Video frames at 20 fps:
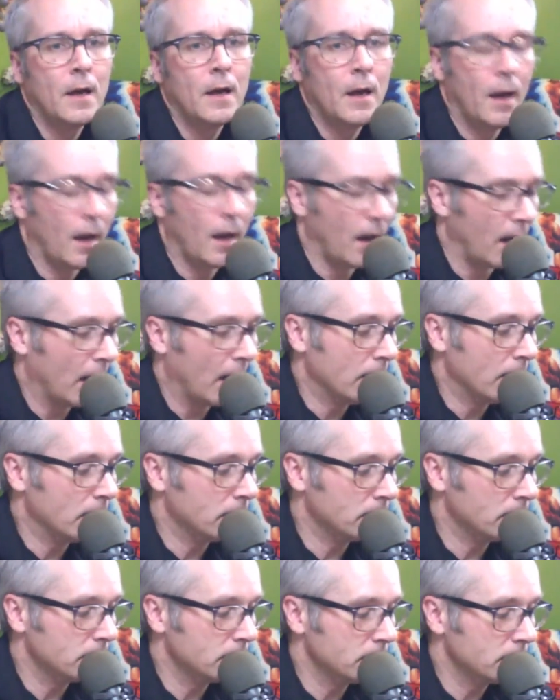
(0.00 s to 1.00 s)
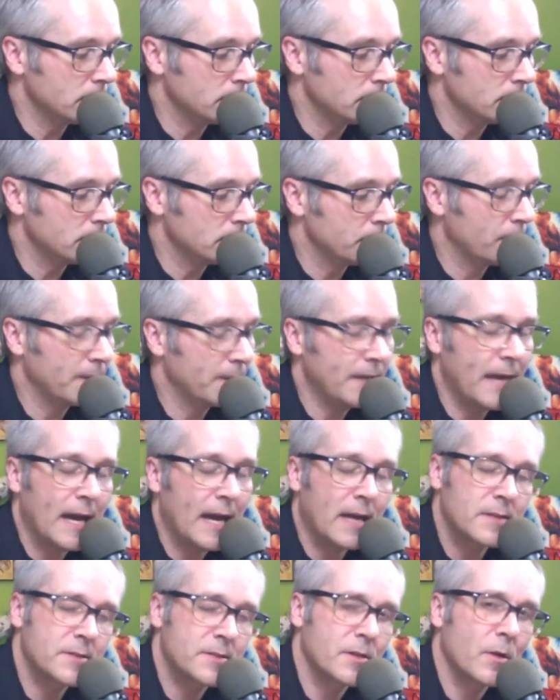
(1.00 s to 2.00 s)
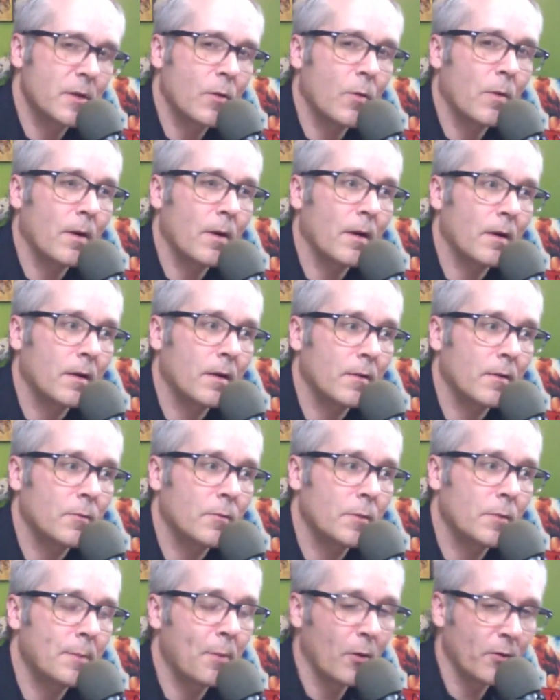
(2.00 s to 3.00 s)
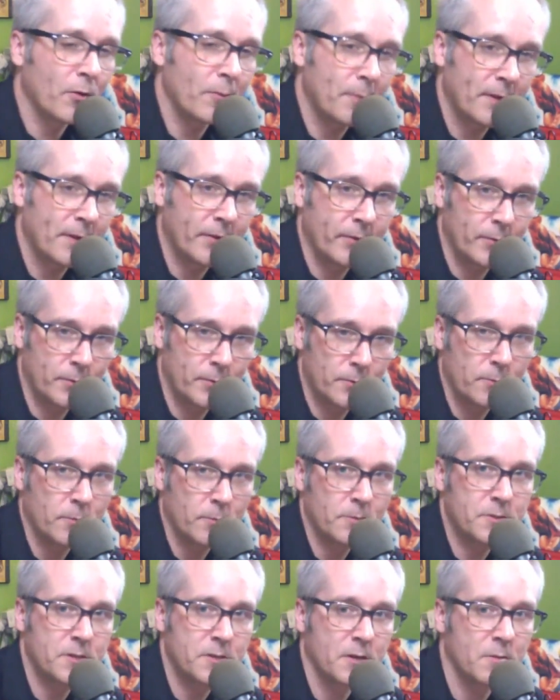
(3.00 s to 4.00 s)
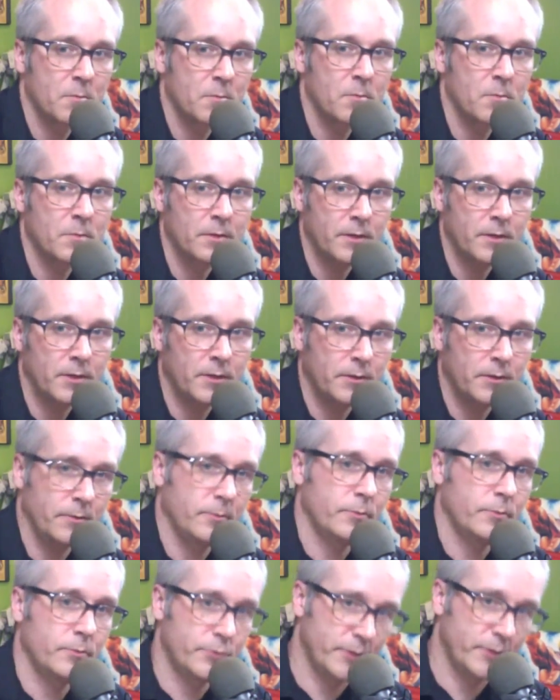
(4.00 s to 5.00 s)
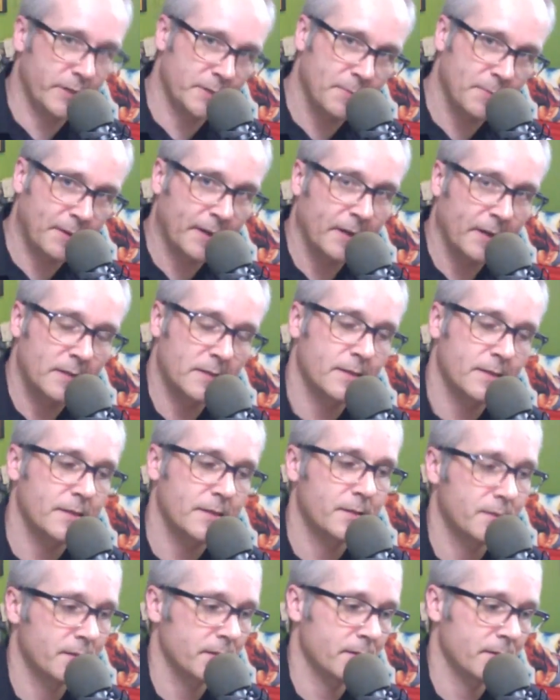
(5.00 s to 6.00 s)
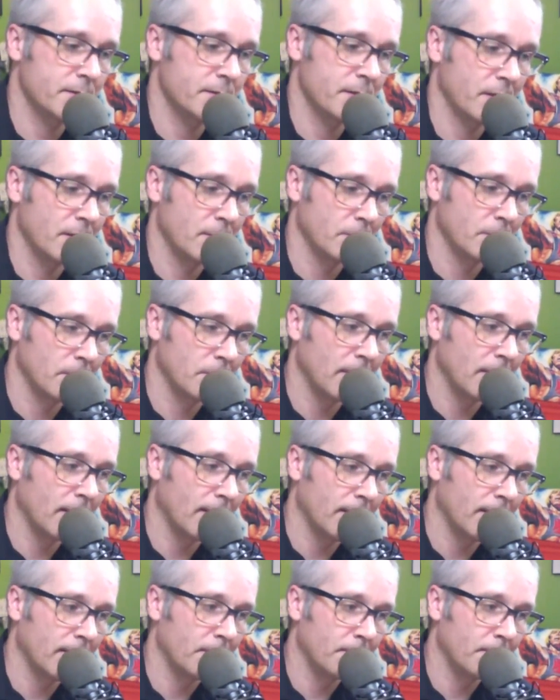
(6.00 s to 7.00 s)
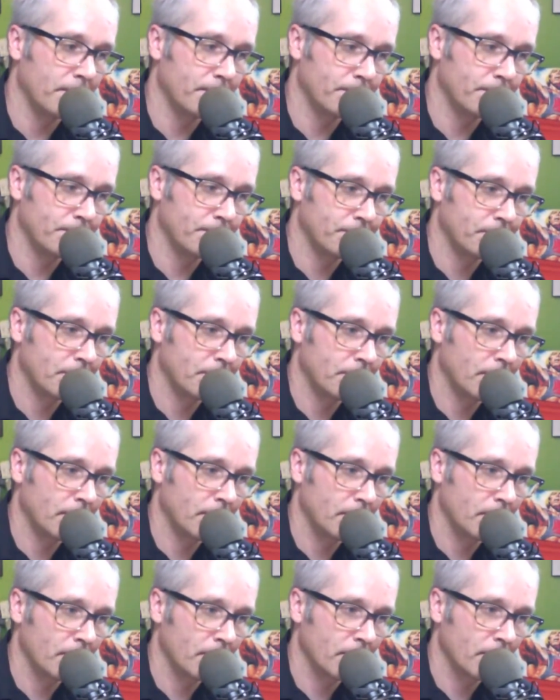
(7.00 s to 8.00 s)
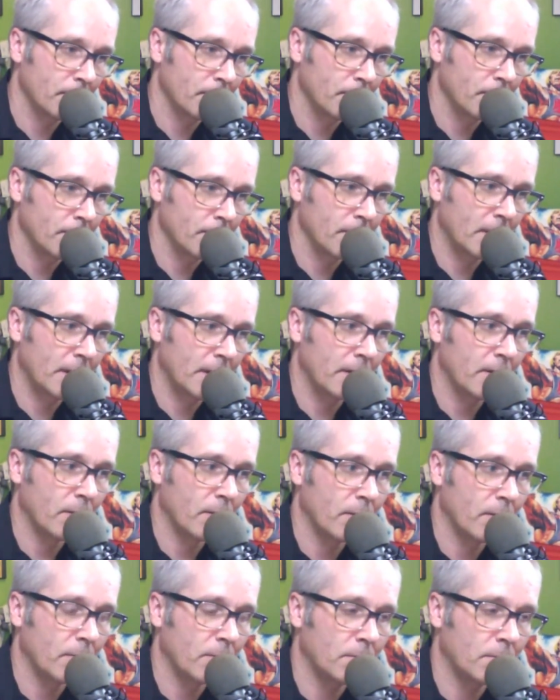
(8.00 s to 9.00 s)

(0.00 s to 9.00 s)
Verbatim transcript: Uh, but yeah, so we both have been through some huge experiences, some um, you know,